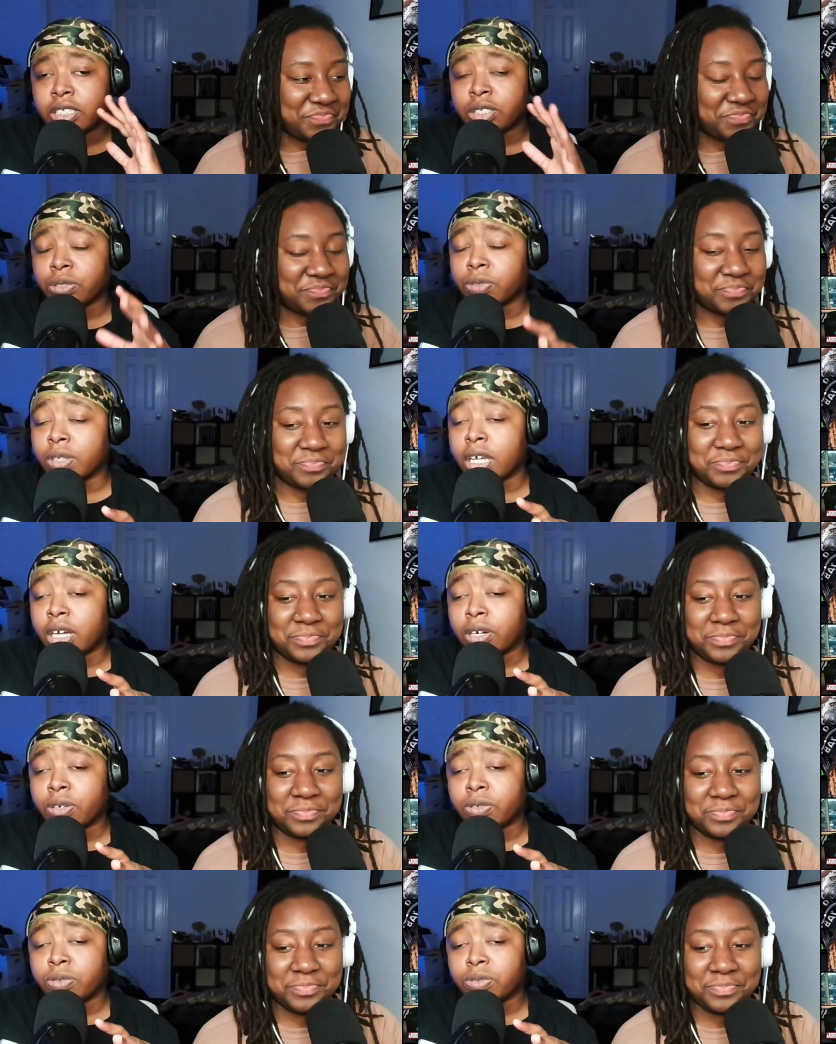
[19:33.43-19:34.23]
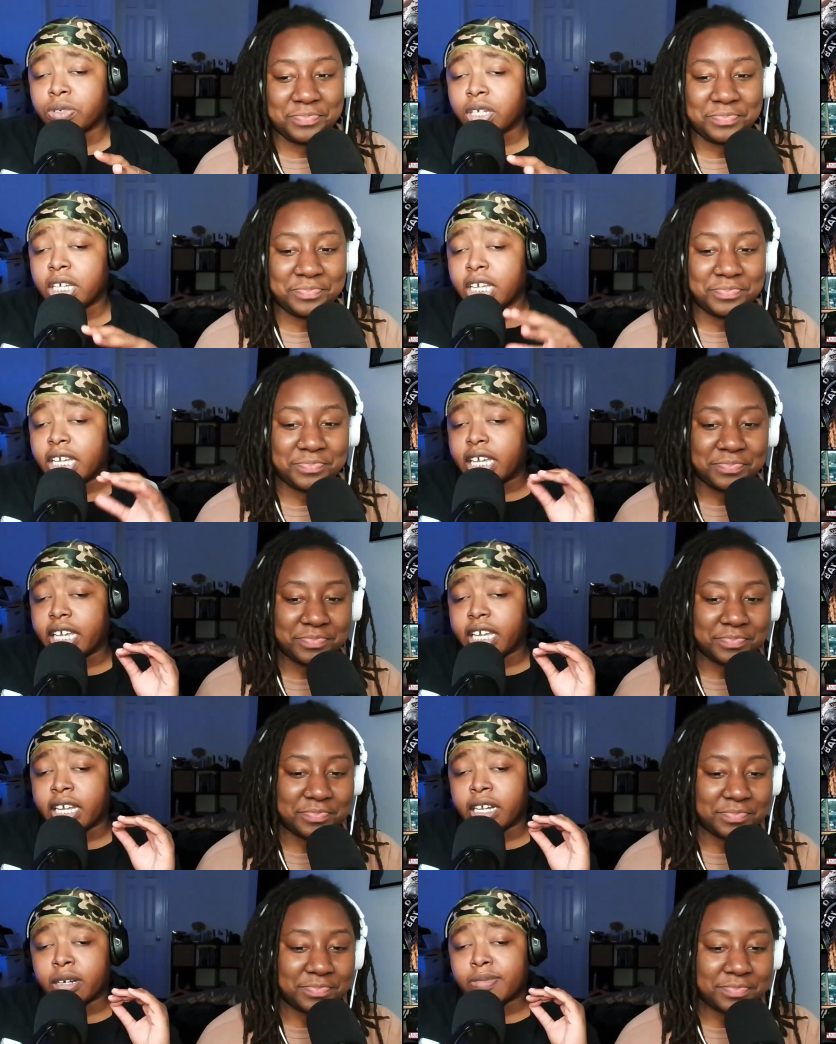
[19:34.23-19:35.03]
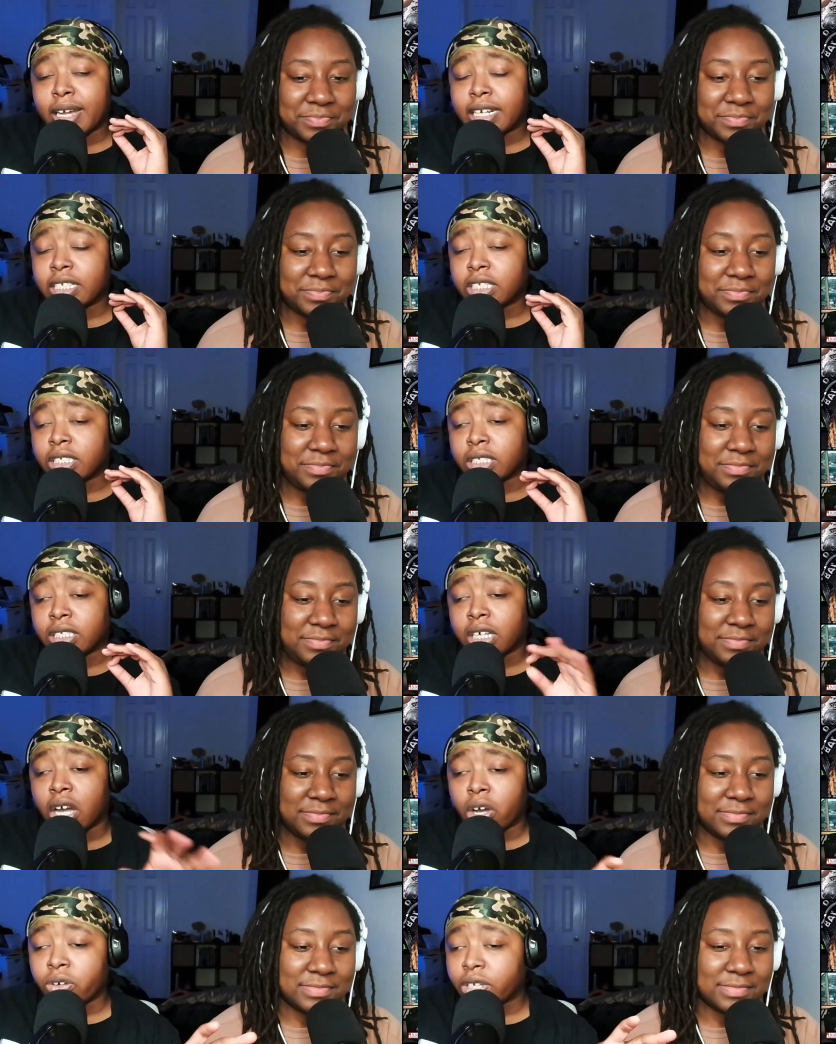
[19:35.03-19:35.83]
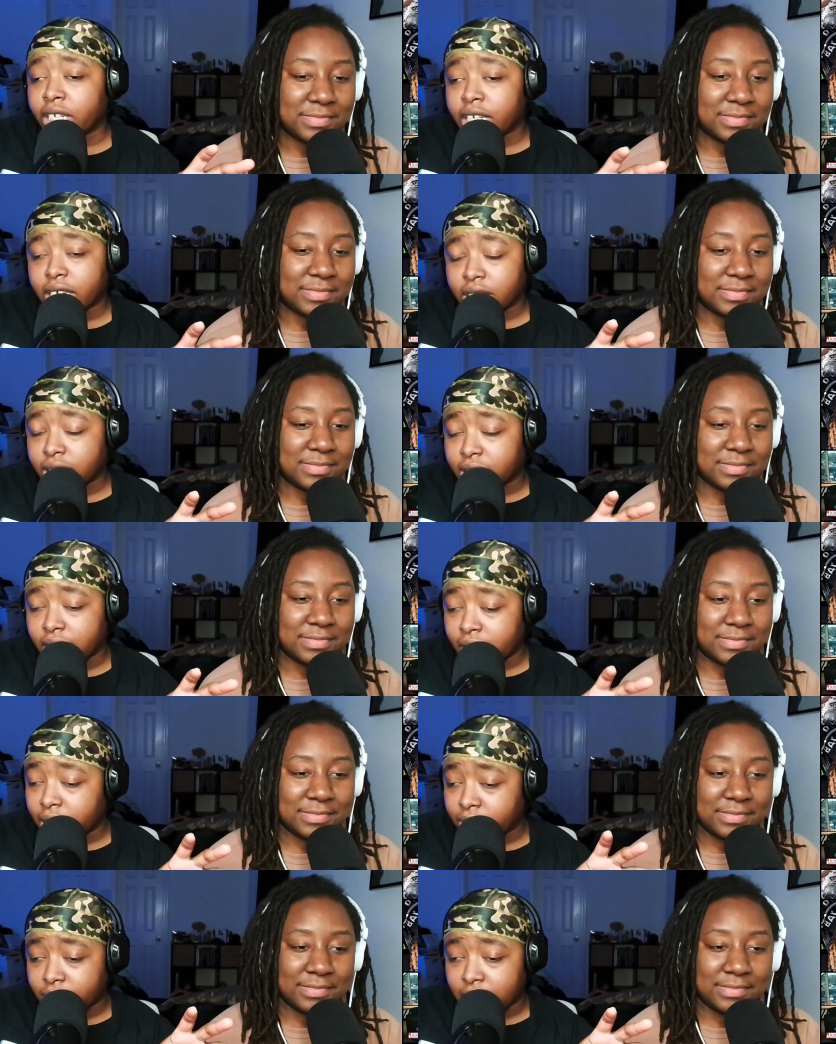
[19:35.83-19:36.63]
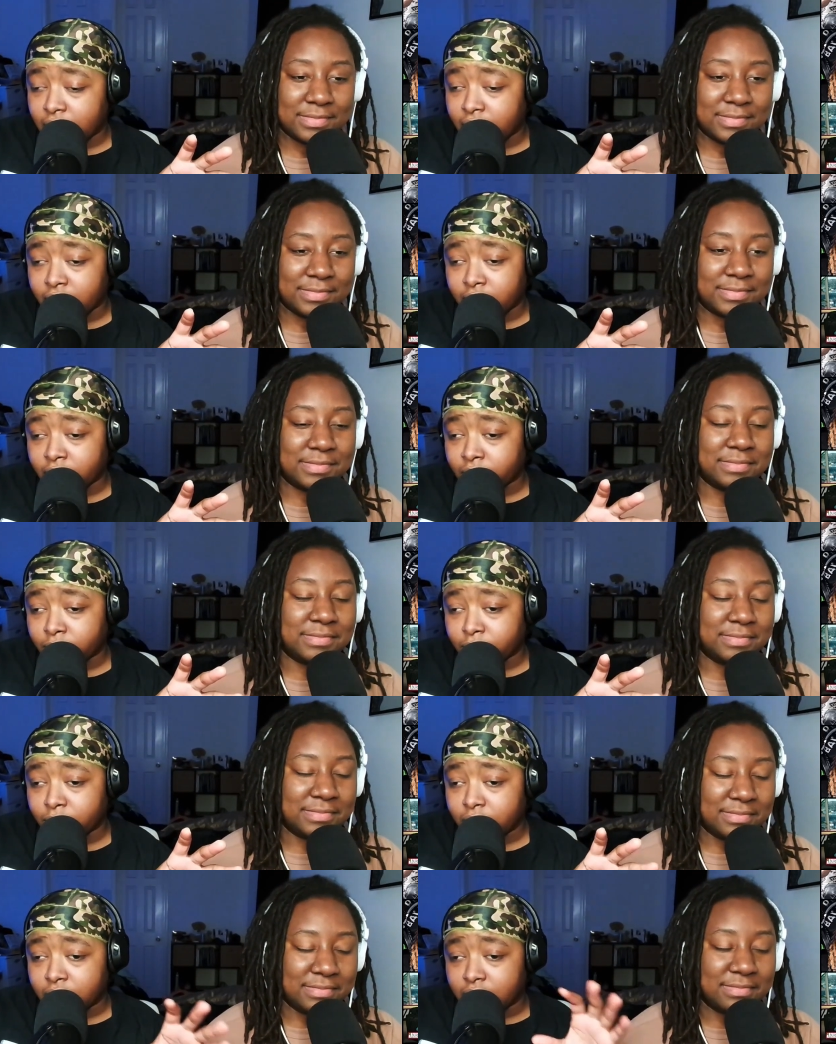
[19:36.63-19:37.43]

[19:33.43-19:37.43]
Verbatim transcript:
Speaker 1: too long. Everybody just talking at the same time.